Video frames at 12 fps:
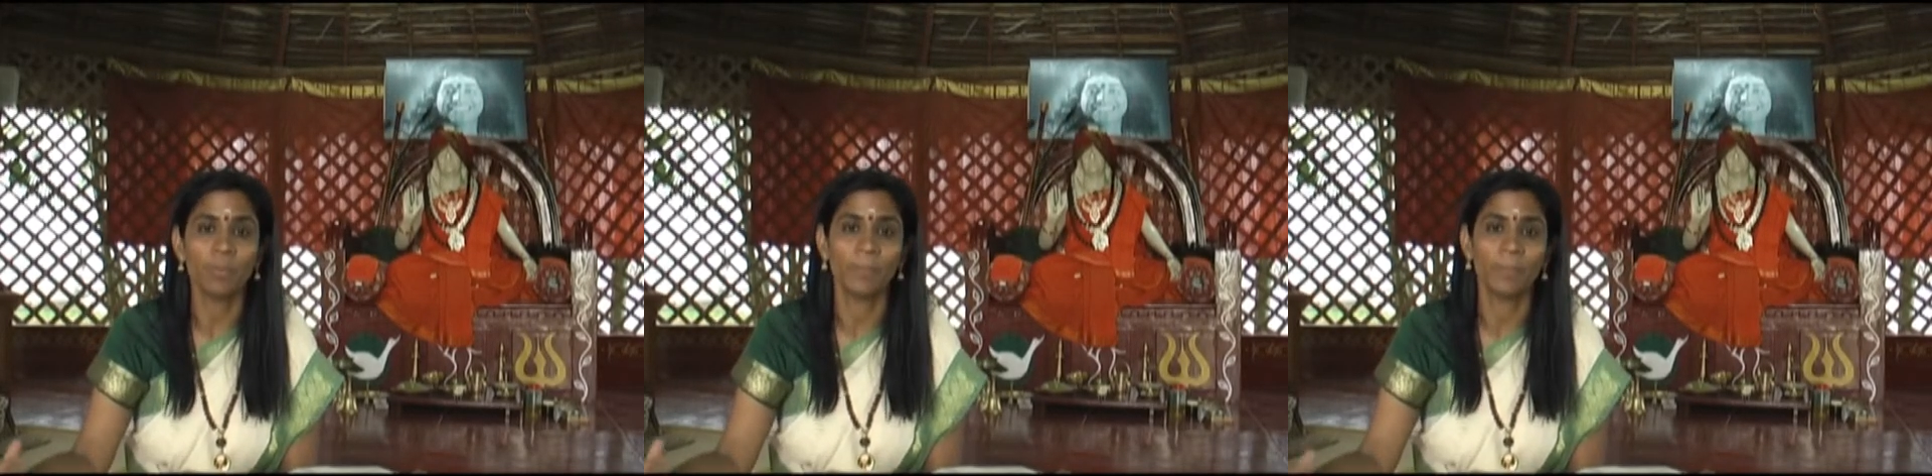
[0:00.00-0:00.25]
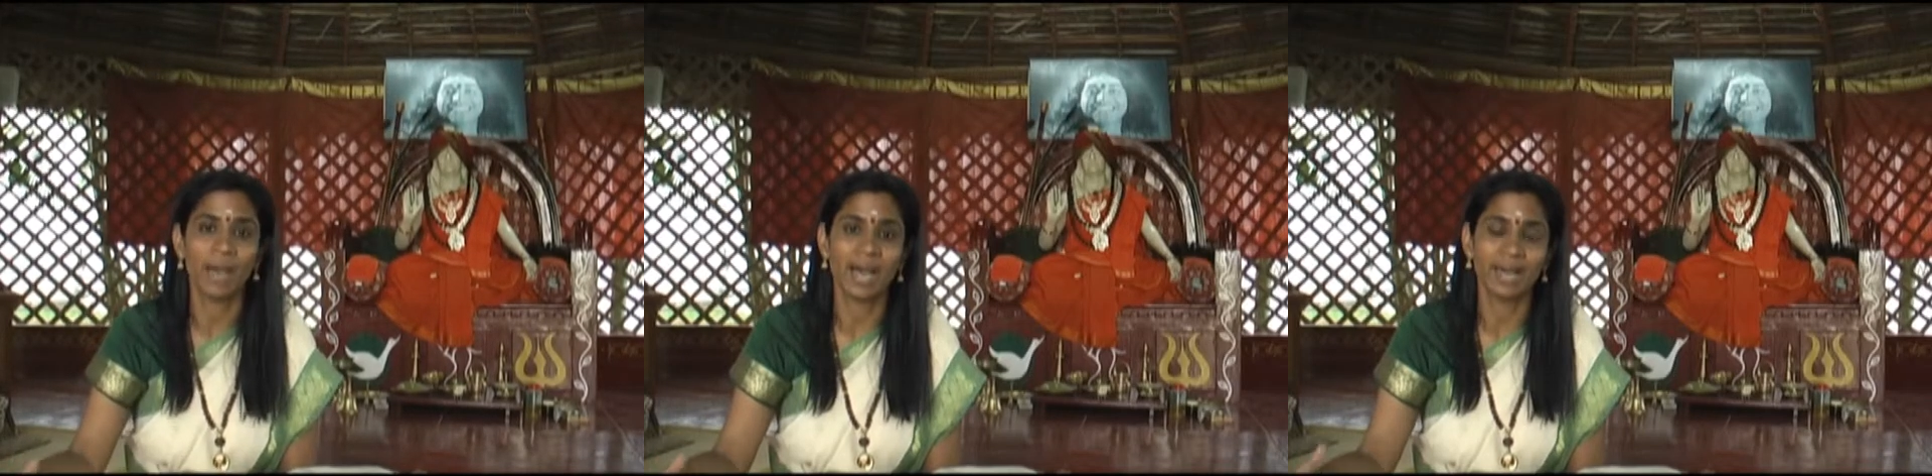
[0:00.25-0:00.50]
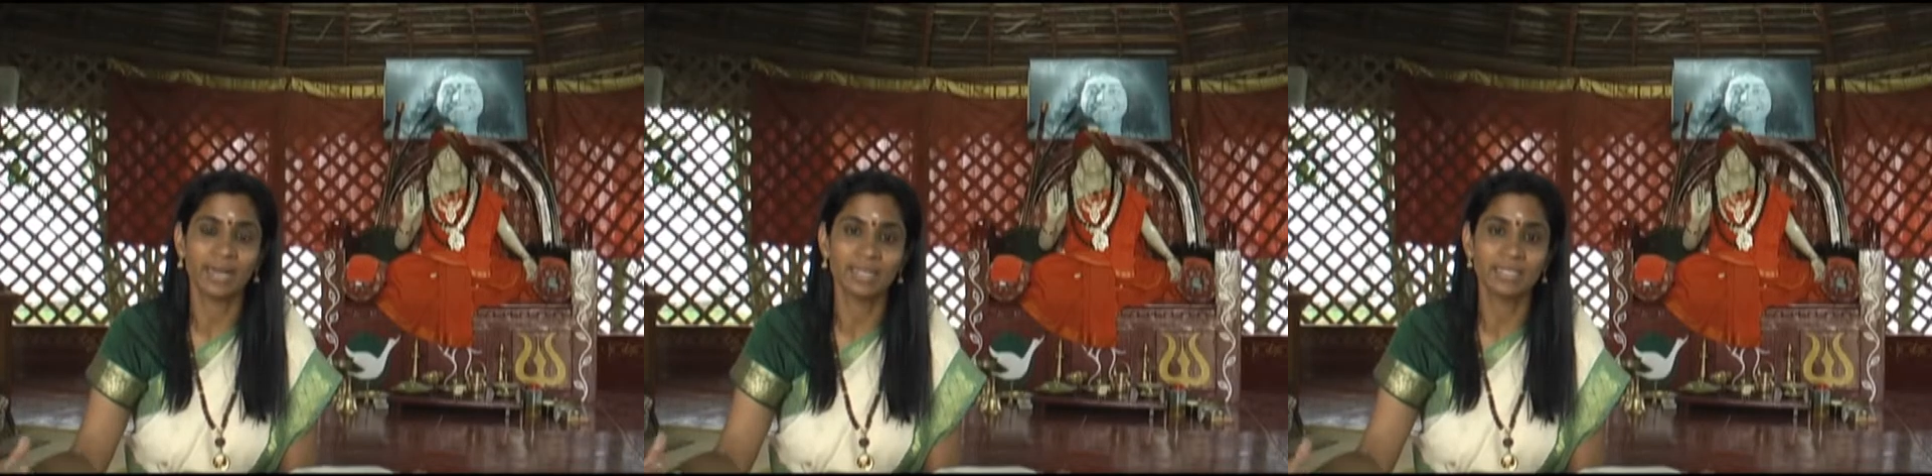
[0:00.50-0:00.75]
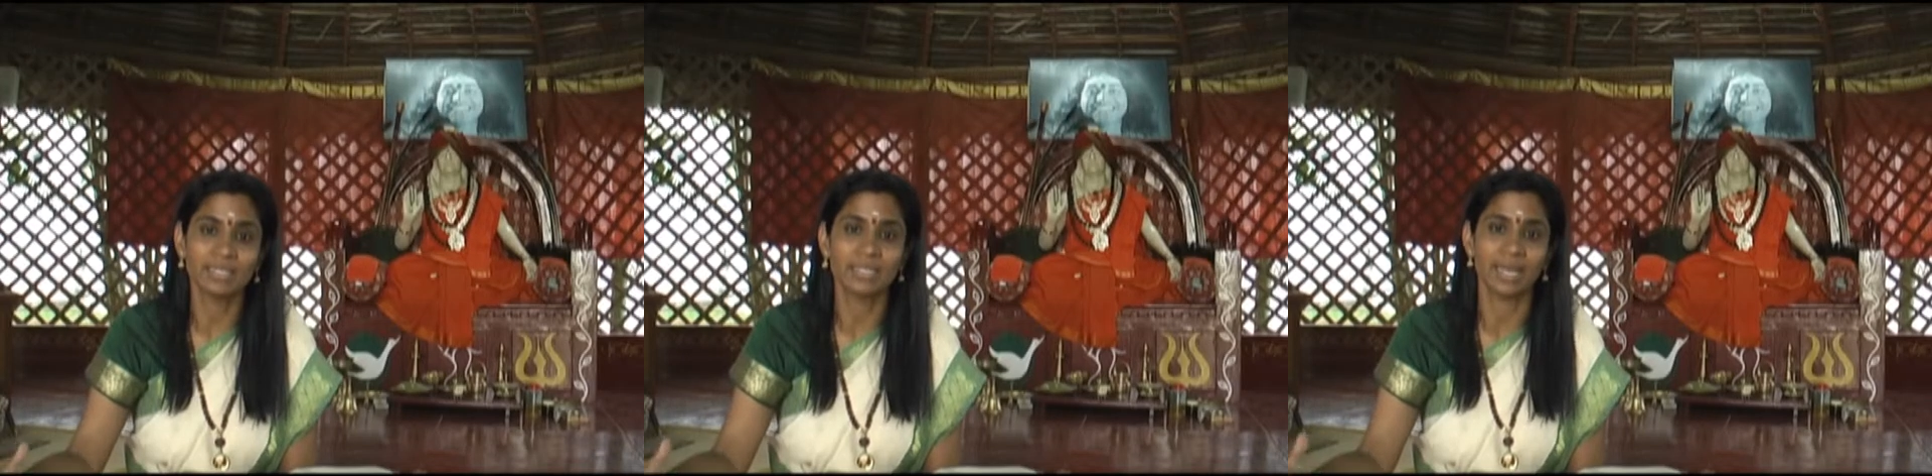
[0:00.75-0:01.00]

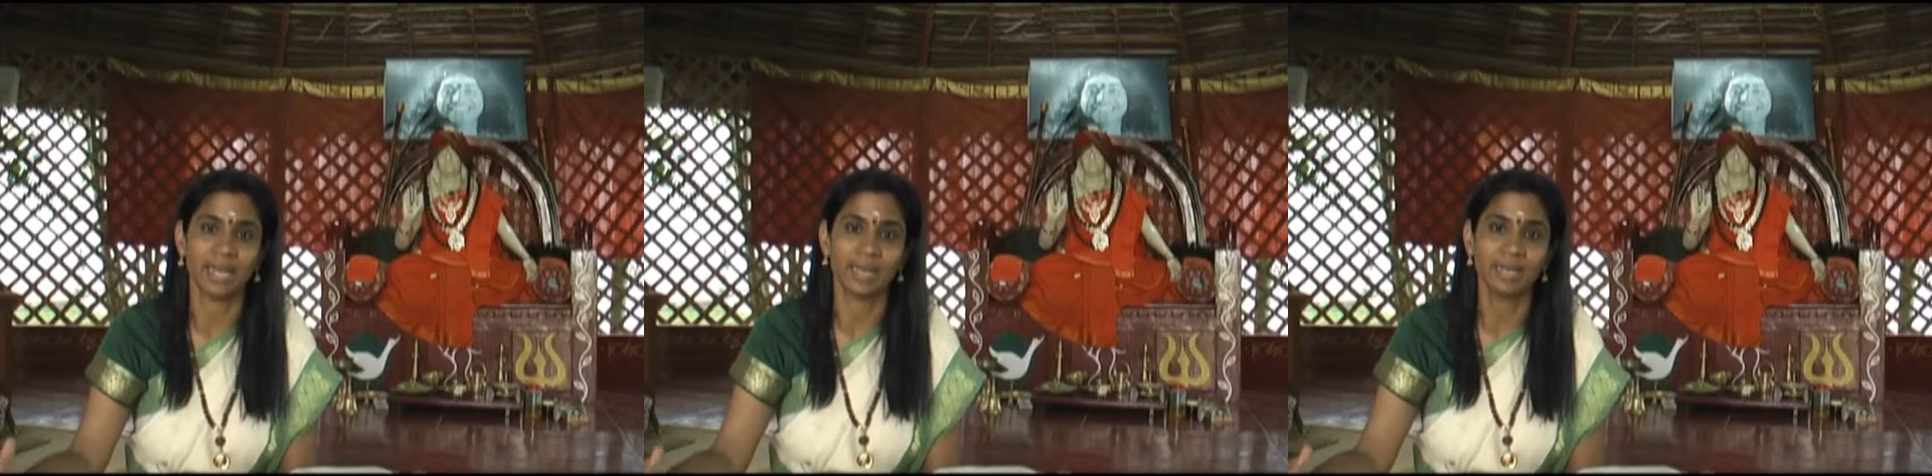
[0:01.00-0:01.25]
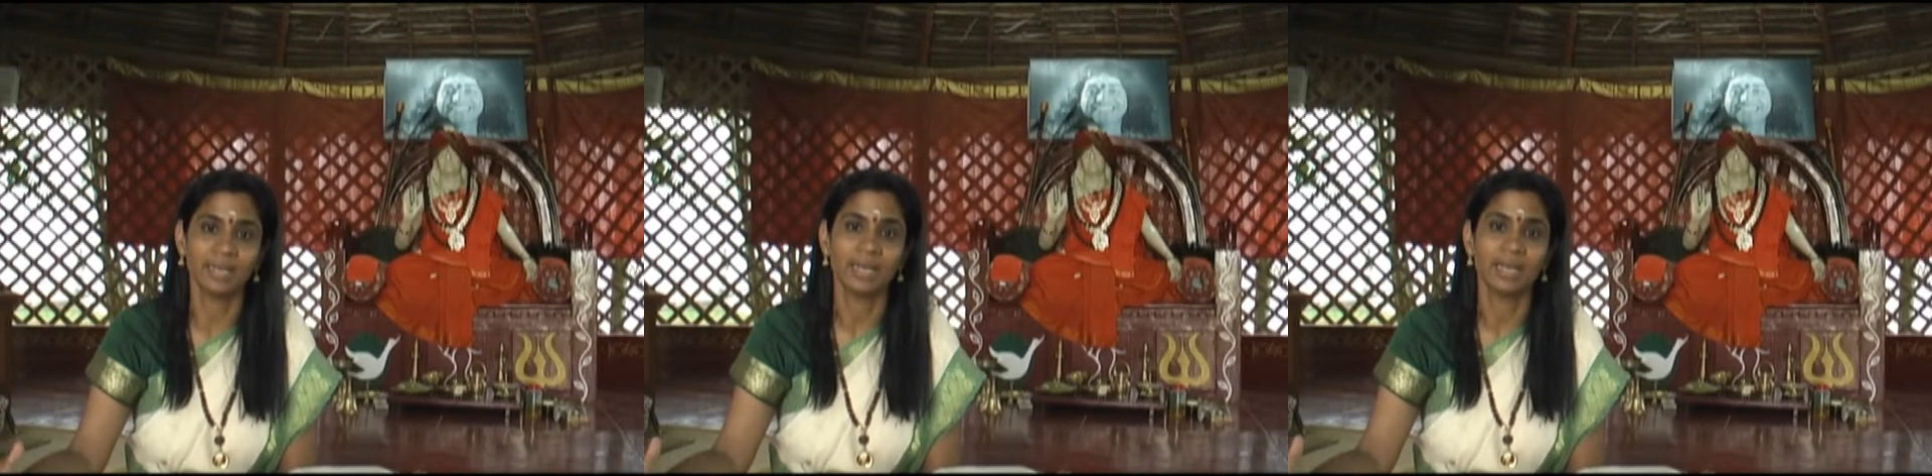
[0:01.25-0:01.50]
parents can